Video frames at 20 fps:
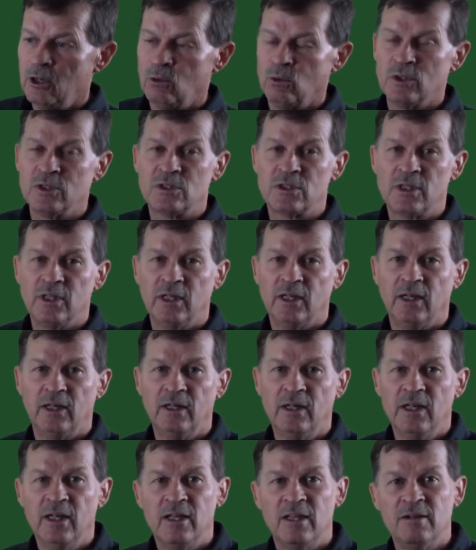was
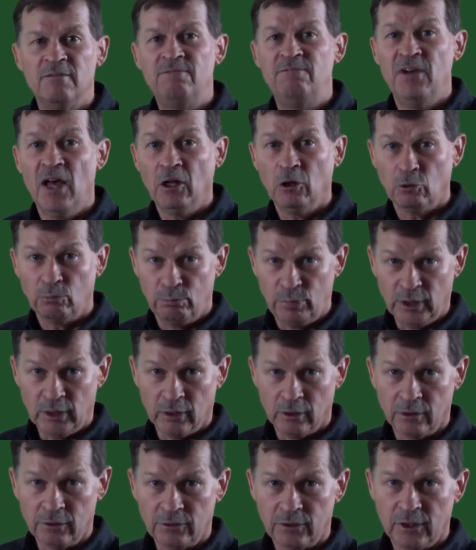the
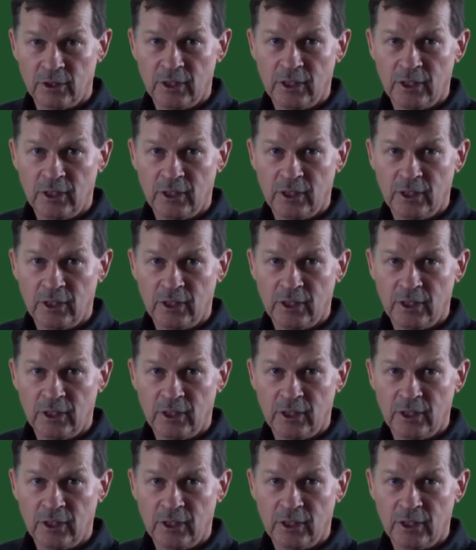Weltbild,